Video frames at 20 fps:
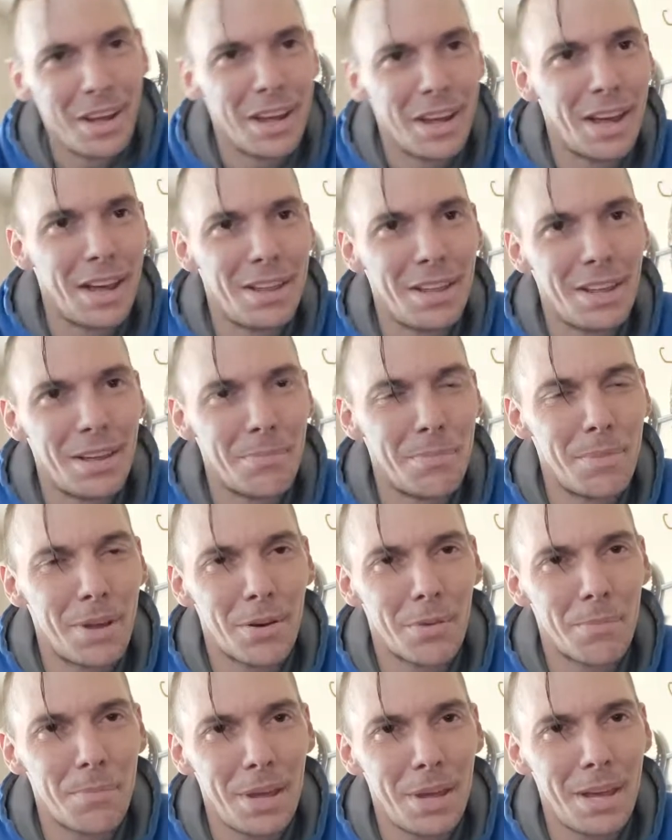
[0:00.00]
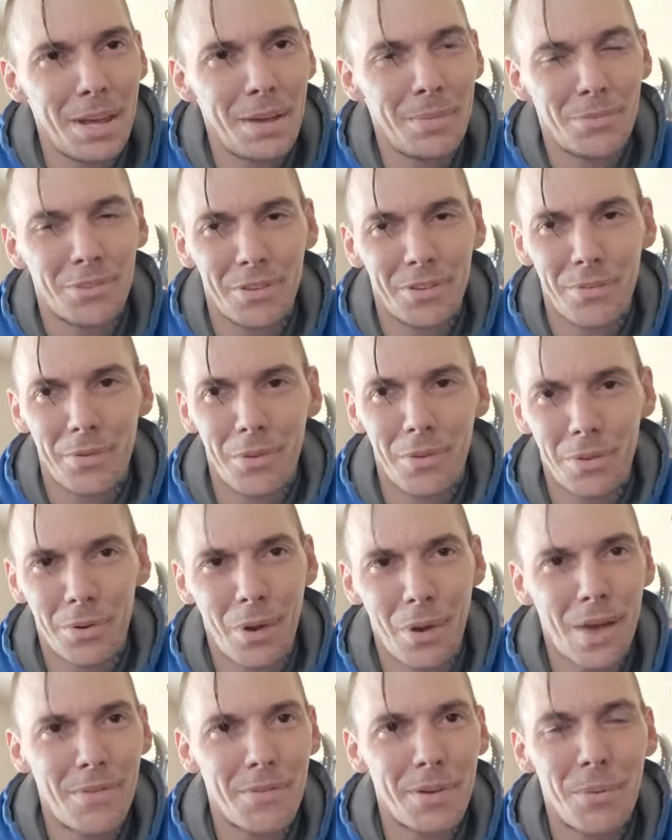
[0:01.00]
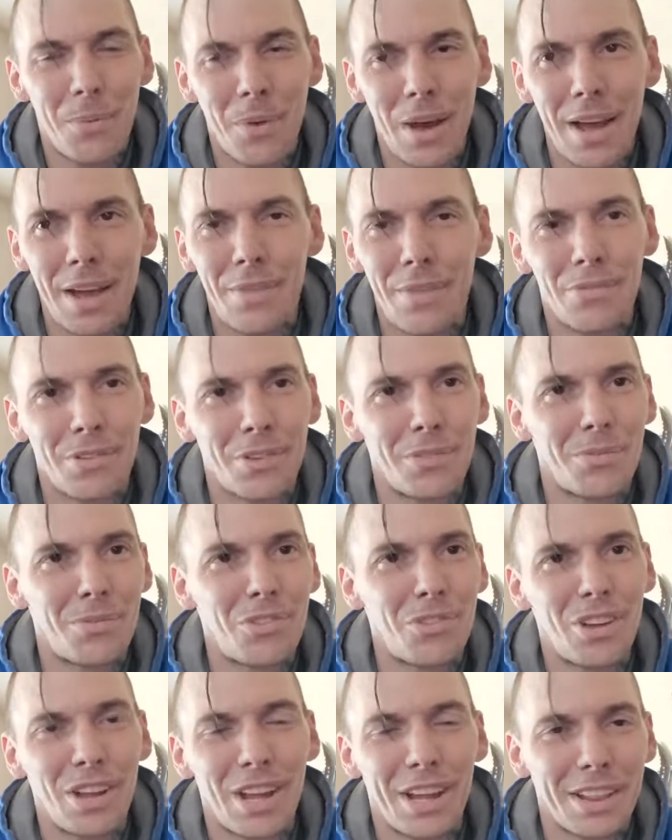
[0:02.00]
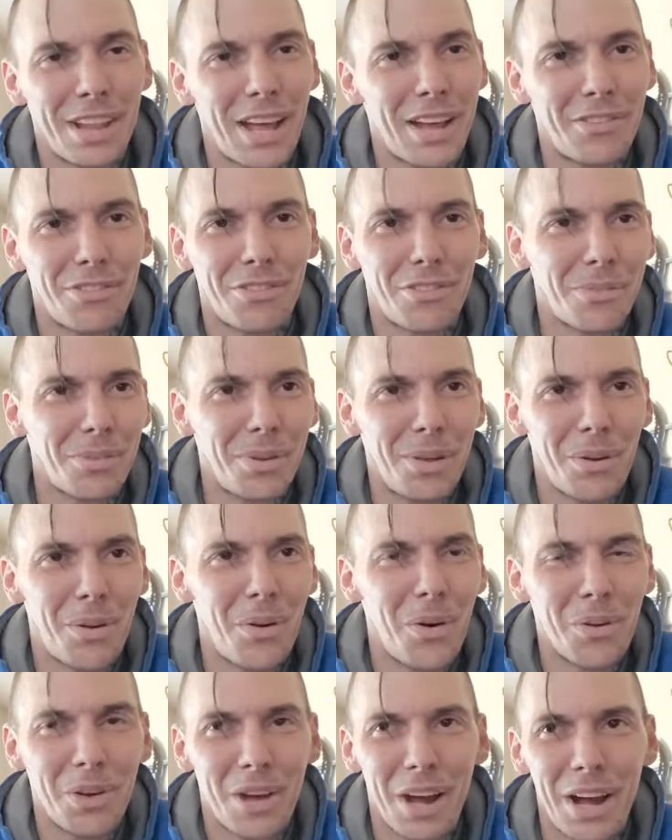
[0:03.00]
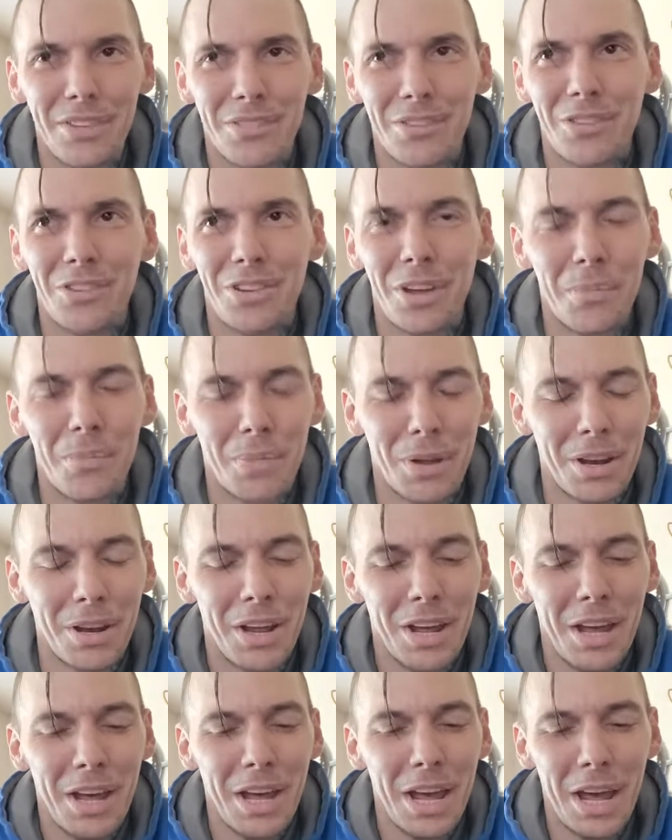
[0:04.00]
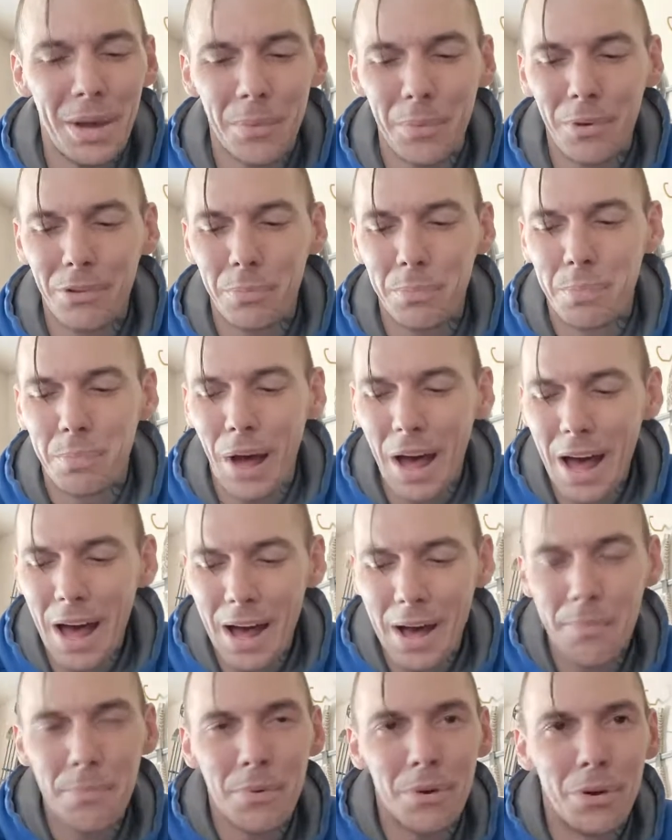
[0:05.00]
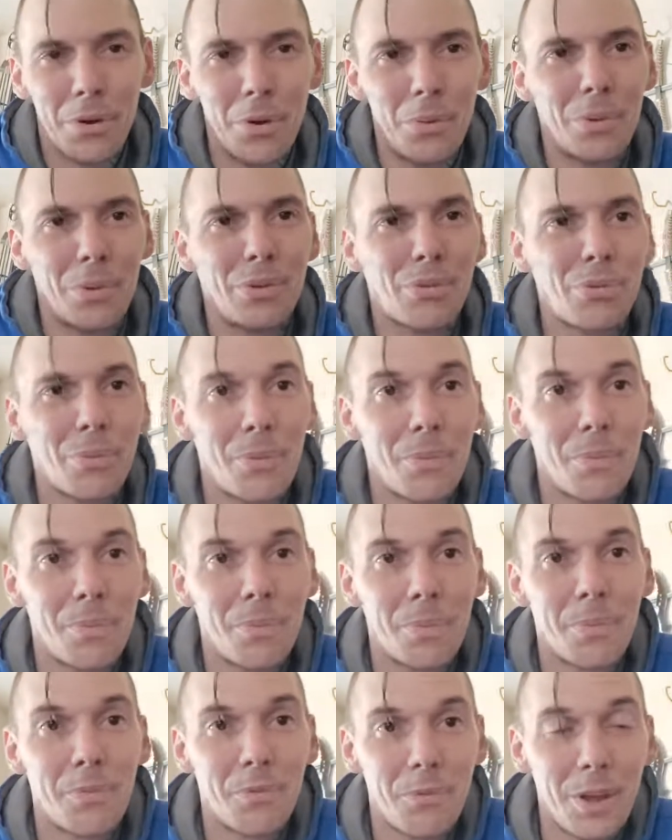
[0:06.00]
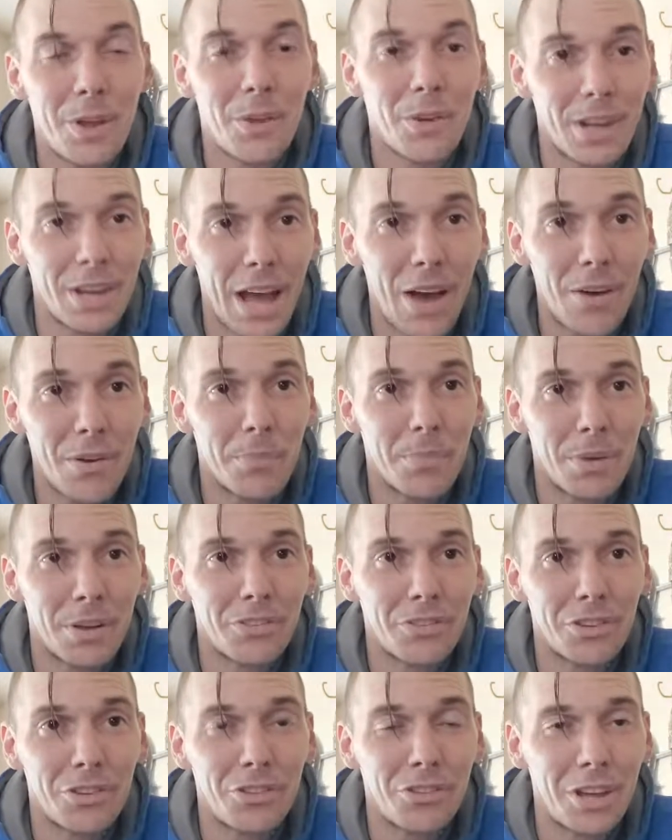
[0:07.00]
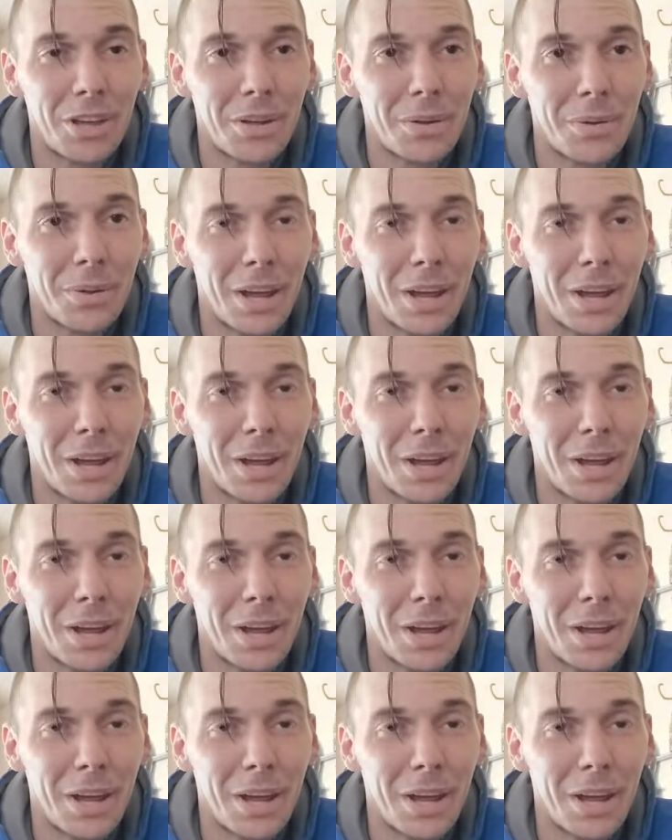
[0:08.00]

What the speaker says: emitter beams, the gravity waves and shit like that, just, you know, all kinds of shit. But it was Bob who was figuring out a bunch of shit.